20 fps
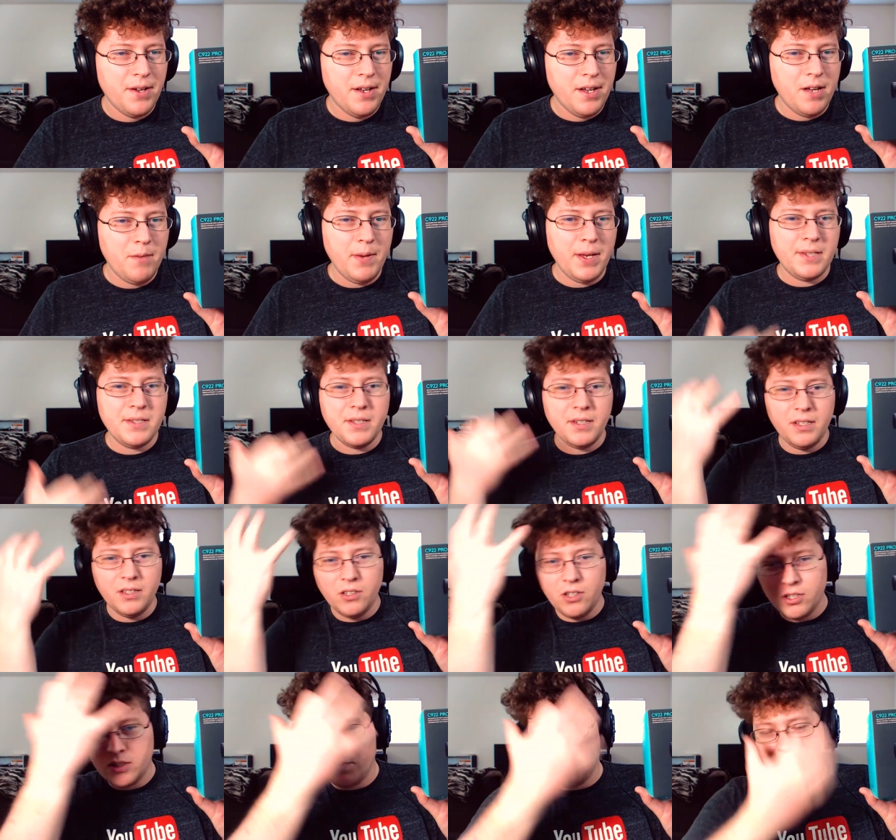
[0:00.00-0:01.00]
It basically
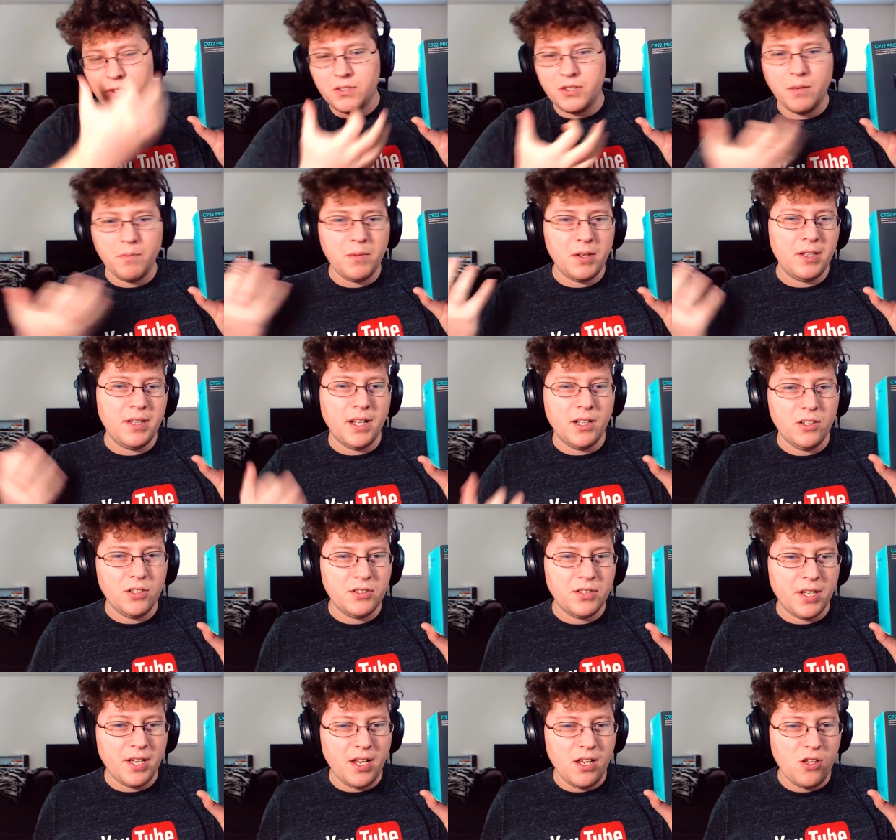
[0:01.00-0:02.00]
looks for something that
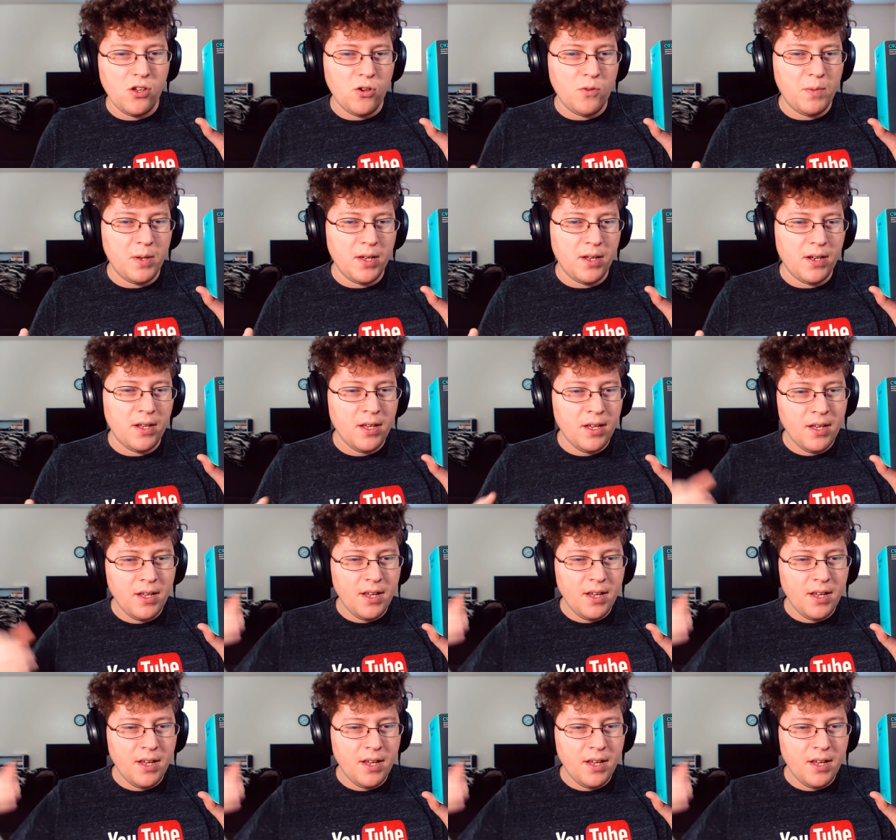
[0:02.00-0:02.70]
looks like a human